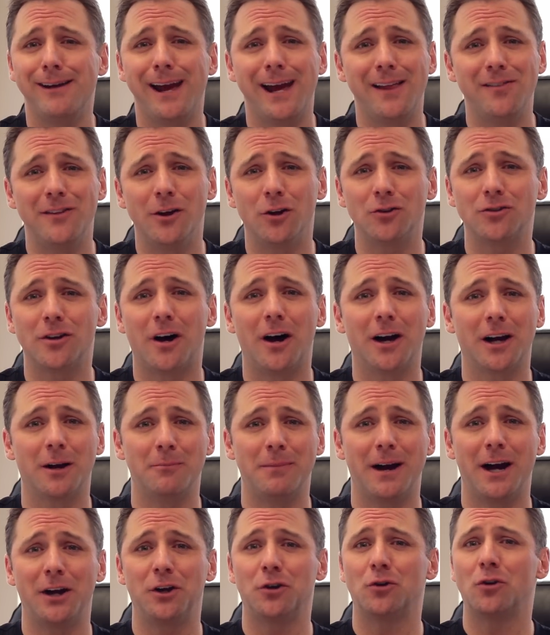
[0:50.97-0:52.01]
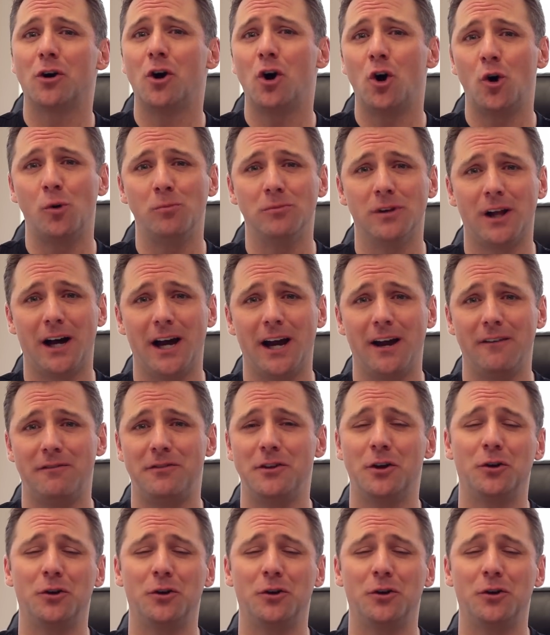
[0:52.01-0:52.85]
and they'll talk about your home life.